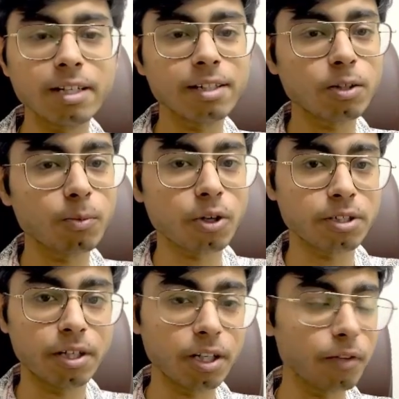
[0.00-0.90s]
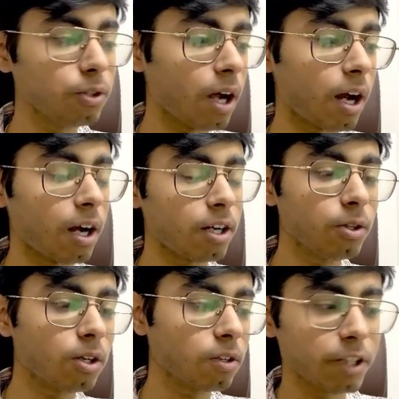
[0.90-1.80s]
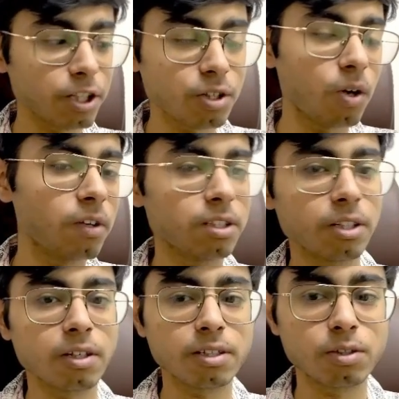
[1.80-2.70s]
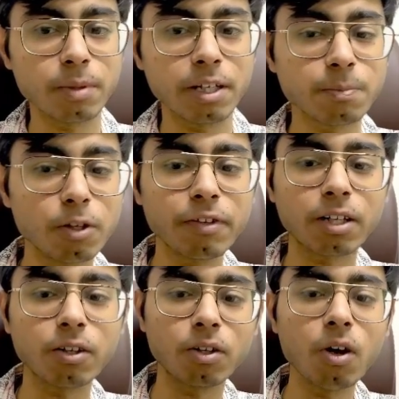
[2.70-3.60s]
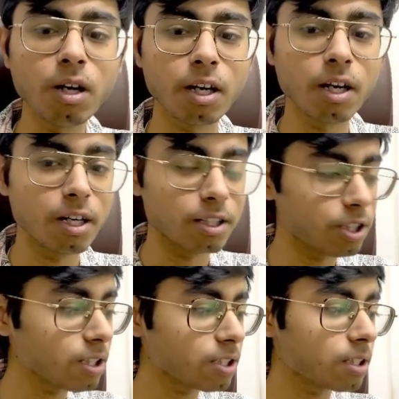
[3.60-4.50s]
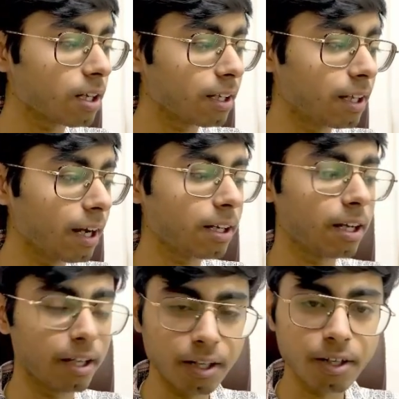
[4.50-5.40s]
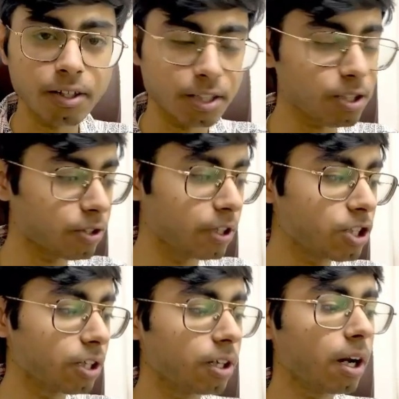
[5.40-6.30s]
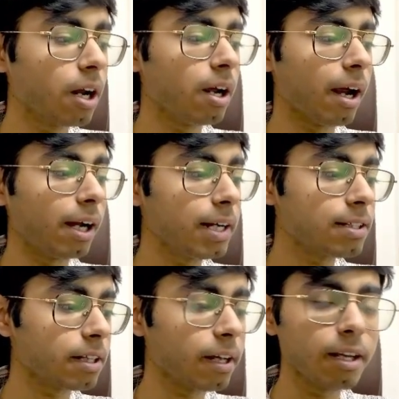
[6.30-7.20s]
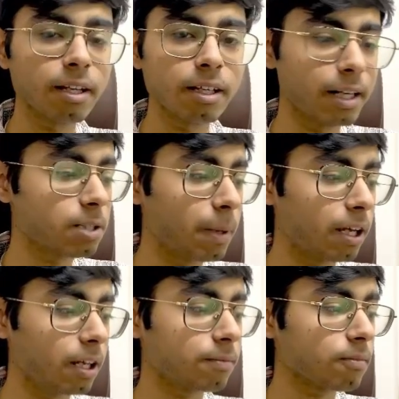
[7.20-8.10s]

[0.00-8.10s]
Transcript: let's say tomorrow is an interview and you are not very sure whether your resume is perfect or not just get here just reach here and let's say let's begin